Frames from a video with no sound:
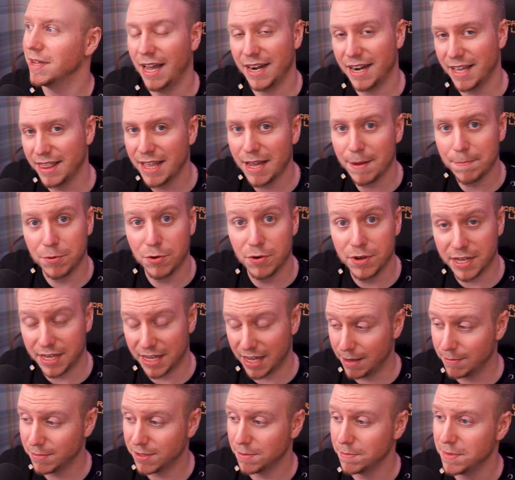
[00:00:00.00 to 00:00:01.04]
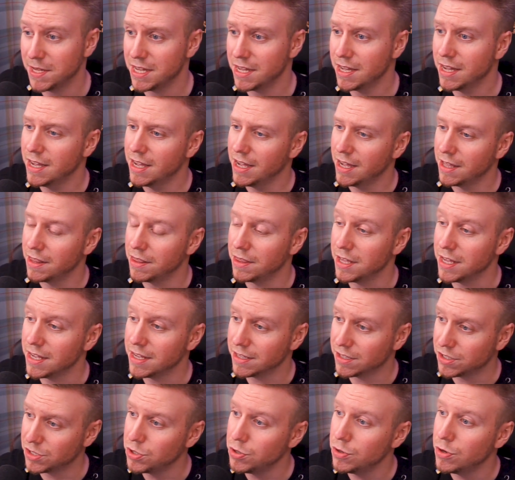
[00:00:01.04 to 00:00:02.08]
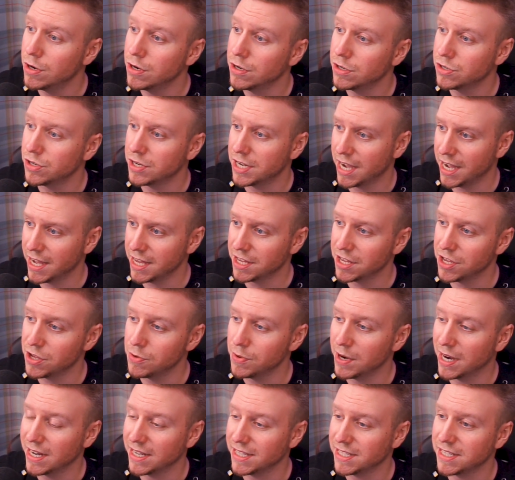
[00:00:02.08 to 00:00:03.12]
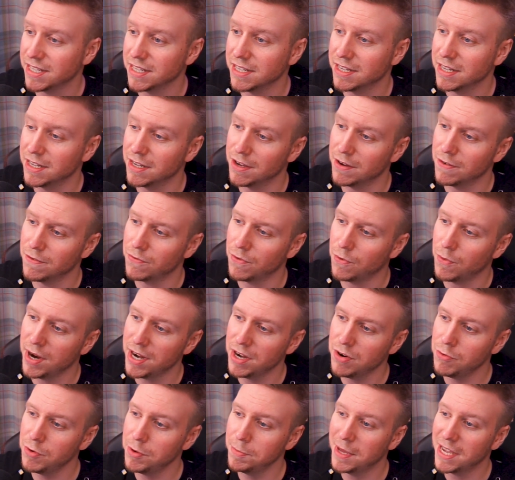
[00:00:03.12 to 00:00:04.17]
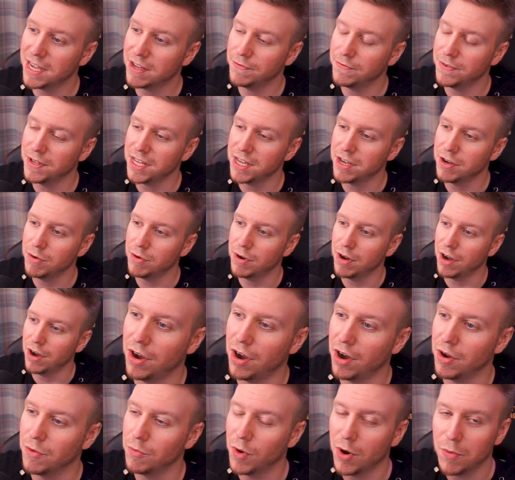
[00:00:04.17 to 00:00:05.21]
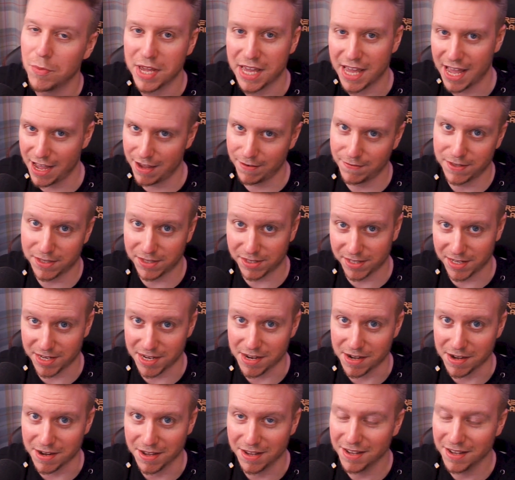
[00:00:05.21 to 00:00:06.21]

And at that point came to me the 200 IQ idea of, why don't we make a video on what we haven't seen?